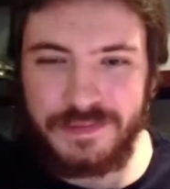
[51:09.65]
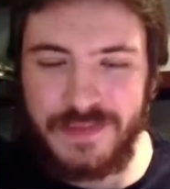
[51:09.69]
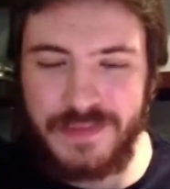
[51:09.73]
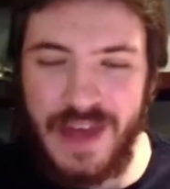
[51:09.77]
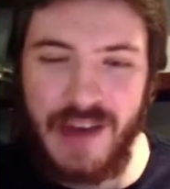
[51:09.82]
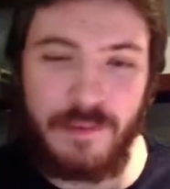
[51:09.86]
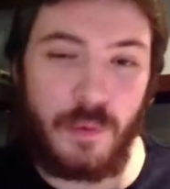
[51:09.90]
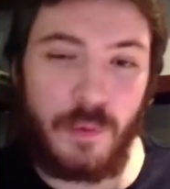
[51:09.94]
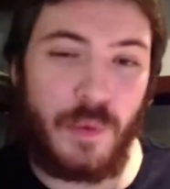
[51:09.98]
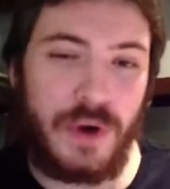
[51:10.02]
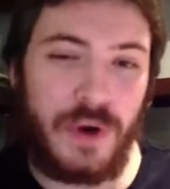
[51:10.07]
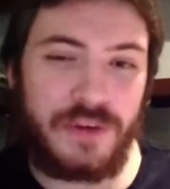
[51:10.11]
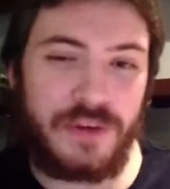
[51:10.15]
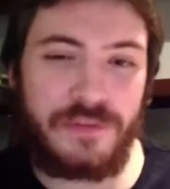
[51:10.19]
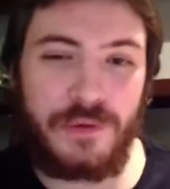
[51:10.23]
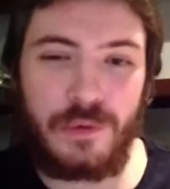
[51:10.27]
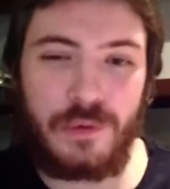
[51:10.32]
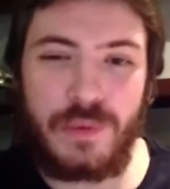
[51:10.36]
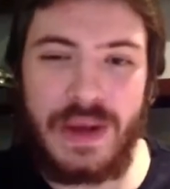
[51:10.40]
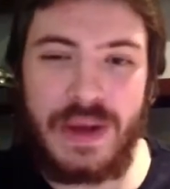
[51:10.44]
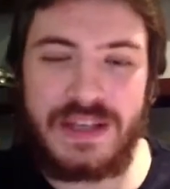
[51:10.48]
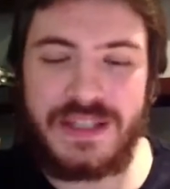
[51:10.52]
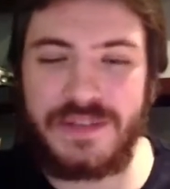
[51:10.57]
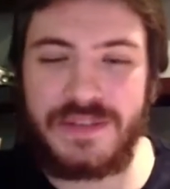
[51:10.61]
Have a wonderful
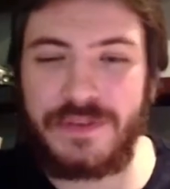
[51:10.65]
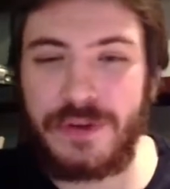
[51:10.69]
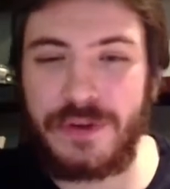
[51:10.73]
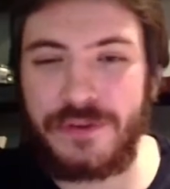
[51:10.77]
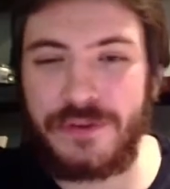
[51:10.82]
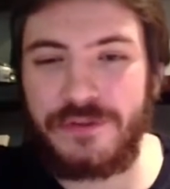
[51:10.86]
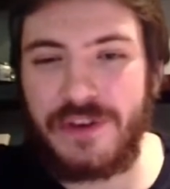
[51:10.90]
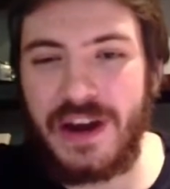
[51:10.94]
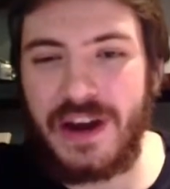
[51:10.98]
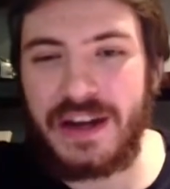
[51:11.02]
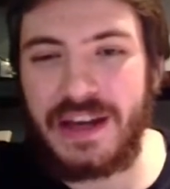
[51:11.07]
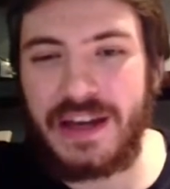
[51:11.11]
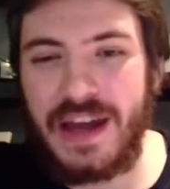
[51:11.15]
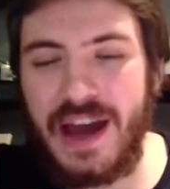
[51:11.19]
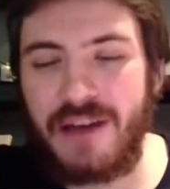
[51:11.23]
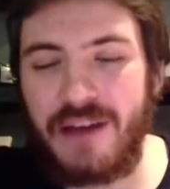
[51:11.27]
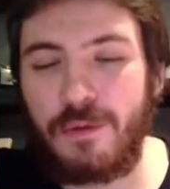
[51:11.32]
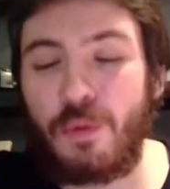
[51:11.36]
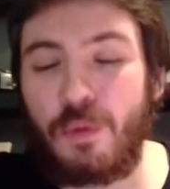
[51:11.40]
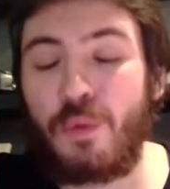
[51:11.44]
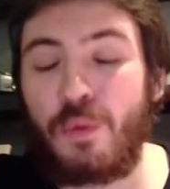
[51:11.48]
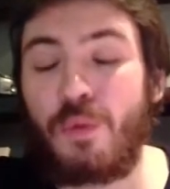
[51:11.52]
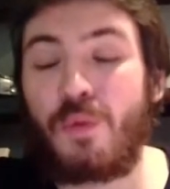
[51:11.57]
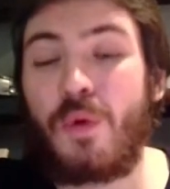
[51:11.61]
rest of your Friday. Have
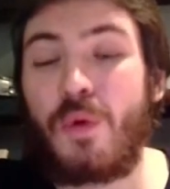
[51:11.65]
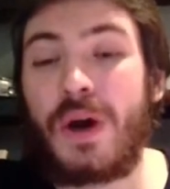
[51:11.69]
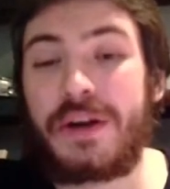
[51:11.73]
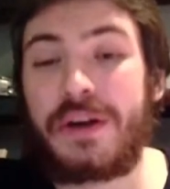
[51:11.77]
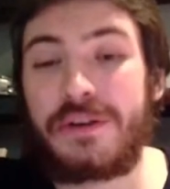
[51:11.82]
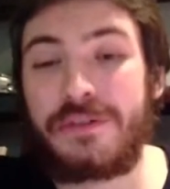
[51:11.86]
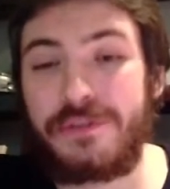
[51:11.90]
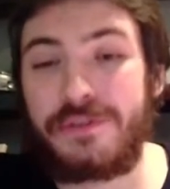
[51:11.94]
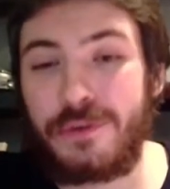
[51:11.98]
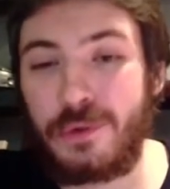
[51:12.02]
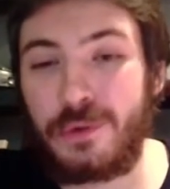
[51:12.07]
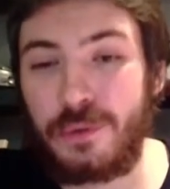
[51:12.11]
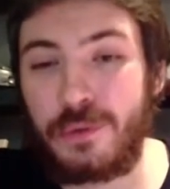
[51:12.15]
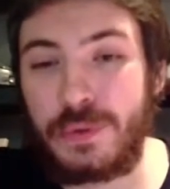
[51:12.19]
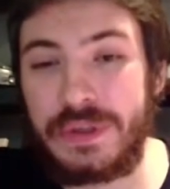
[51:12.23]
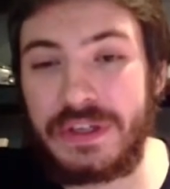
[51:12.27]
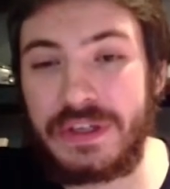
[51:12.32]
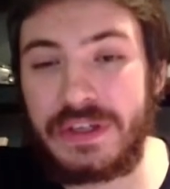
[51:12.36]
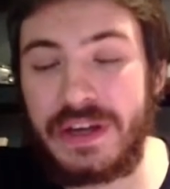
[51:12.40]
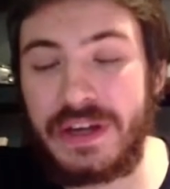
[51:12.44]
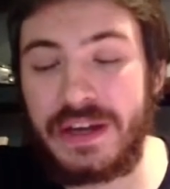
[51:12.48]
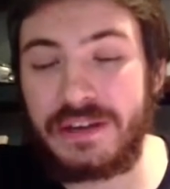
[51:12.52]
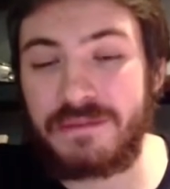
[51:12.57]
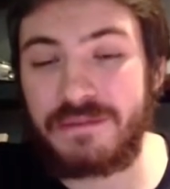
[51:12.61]
a wonderful
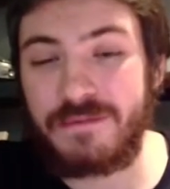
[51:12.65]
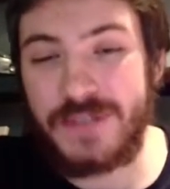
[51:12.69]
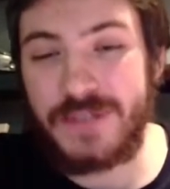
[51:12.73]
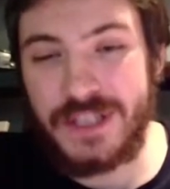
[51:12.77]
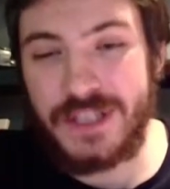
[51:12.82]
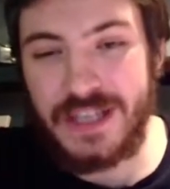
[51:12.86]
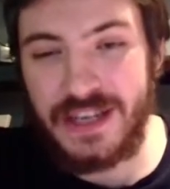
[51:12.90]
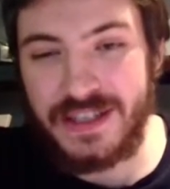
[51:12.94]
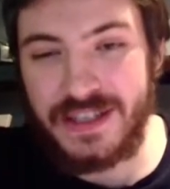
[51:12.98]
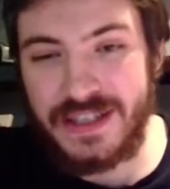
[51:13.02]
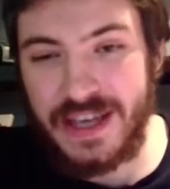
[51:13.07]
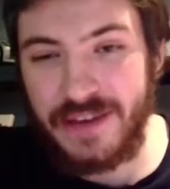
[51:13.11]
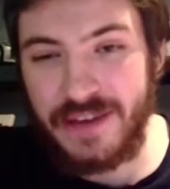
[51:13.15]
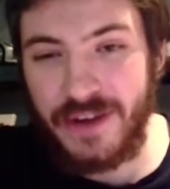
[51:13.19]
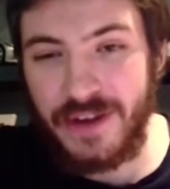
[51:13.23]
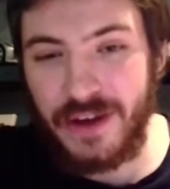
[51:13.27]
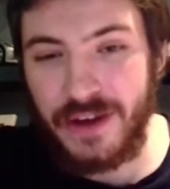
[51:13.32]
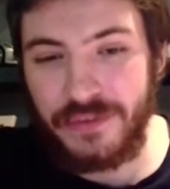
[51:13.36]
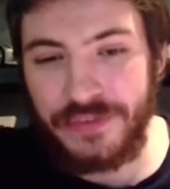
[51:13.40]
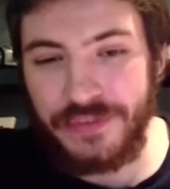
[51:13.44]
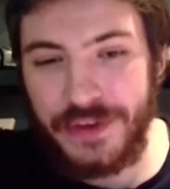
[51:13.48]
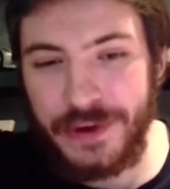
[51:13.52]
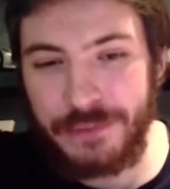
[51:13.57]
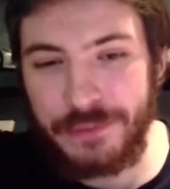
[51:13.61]
weekend. Stay safe out
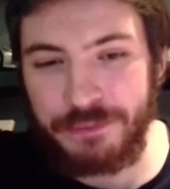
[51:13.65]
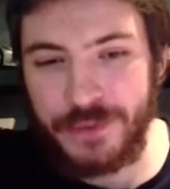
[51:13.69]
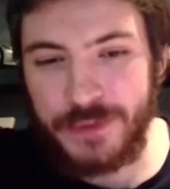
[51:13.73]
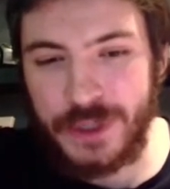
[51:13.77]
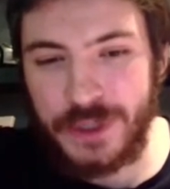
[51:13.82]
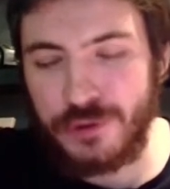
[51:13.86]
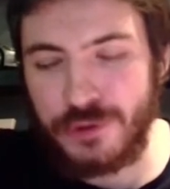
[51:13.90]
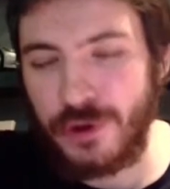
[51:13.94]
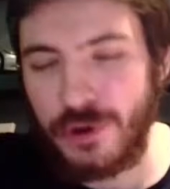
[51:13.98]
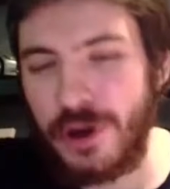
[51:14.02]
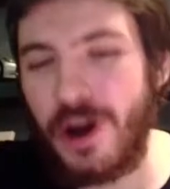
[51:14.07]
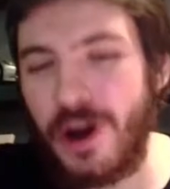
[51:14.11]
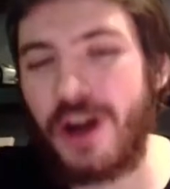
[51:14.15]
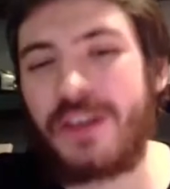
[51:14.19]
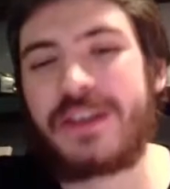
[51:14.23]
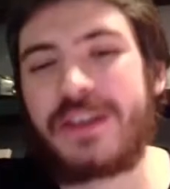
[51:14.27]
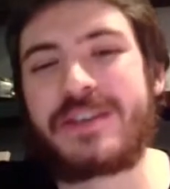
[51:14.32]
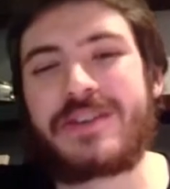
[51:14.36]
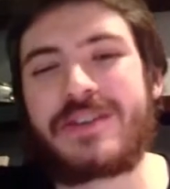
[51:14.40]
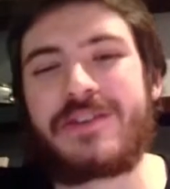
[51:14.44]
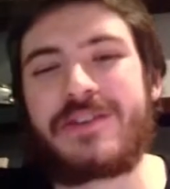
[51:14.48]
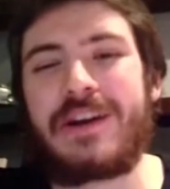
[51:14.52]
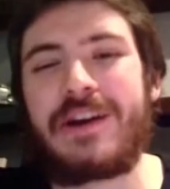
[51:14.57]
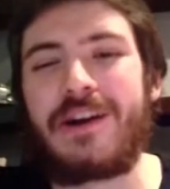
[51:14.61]
there. Enjoy all this
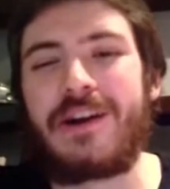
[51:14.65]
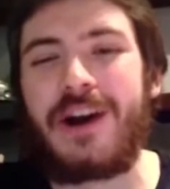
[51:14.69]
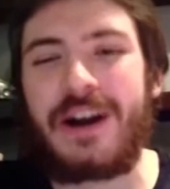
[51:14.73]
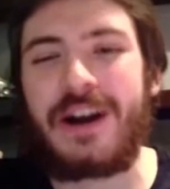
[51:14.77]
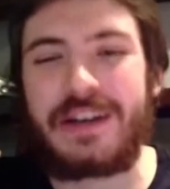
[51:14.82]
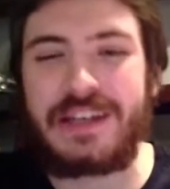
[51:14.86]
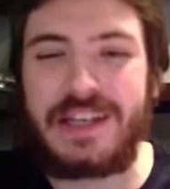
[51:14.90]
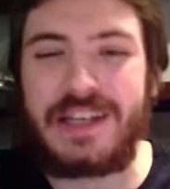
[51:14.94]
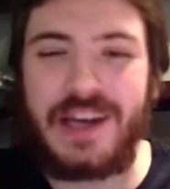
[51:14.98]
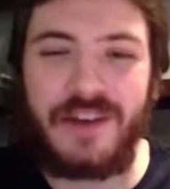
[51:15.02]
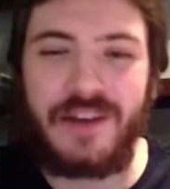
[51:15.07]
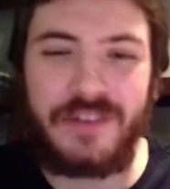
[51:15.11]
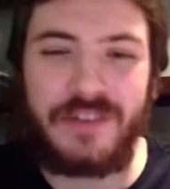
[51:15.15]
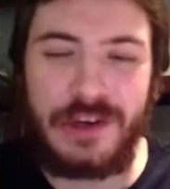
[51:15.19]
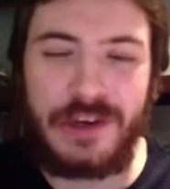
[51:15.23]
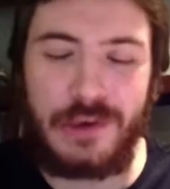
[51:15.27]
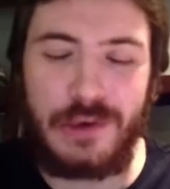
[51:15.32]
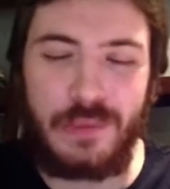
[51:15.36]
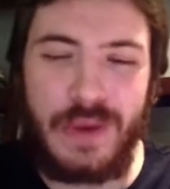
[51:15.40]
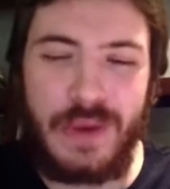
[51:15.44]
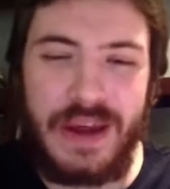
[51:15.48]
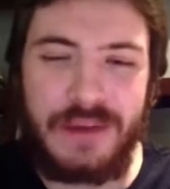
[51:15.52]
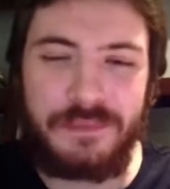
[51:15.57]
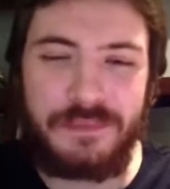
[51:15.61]
great hockey coming your
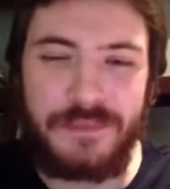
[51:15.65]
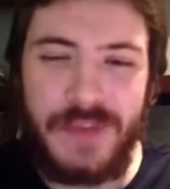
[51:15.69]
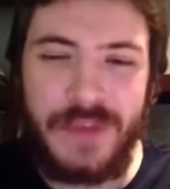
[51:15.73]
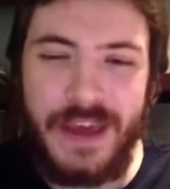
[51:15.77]
way.